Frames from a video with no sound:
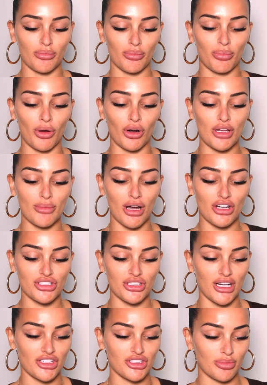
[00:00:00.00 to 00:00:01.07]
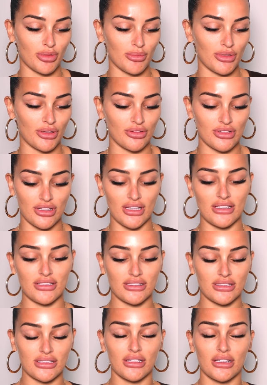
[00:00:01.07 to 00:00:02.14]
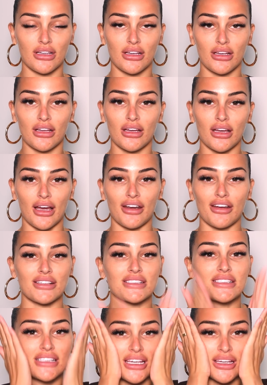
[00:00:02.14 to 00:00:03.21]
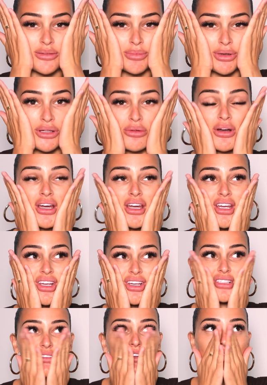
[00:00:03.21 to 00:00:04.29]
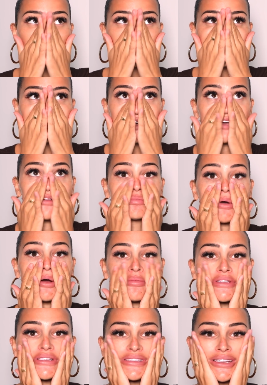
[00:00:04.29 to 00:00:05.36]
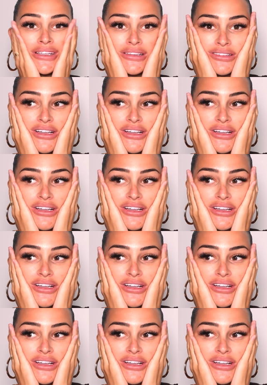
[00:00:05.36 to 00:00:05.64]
Polly Marchant actually put me onto this, and her skin, by the way, is like real life Barbie skin.